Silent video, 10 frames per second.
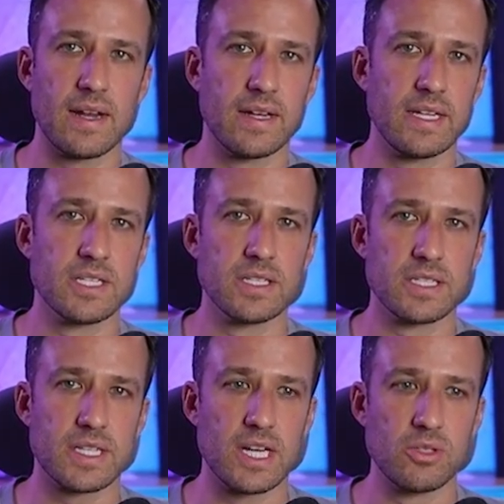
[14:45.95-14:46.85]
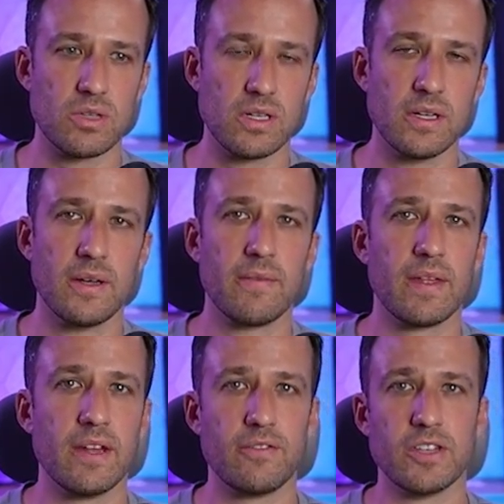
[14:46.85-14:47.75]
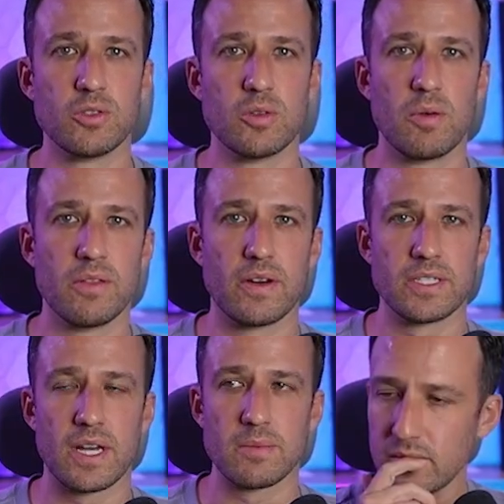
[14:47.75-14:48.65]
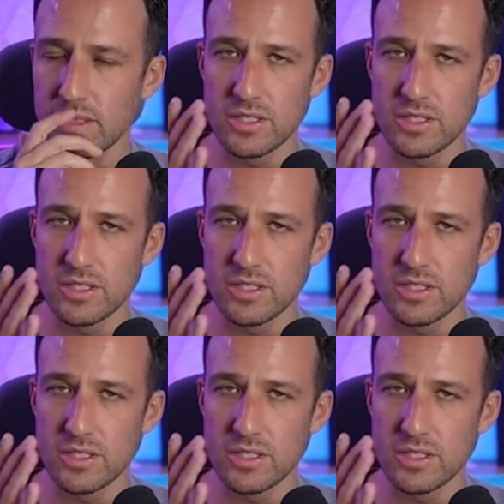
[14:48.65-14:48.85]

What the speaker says: and easily schedule, and it fits with both of our times.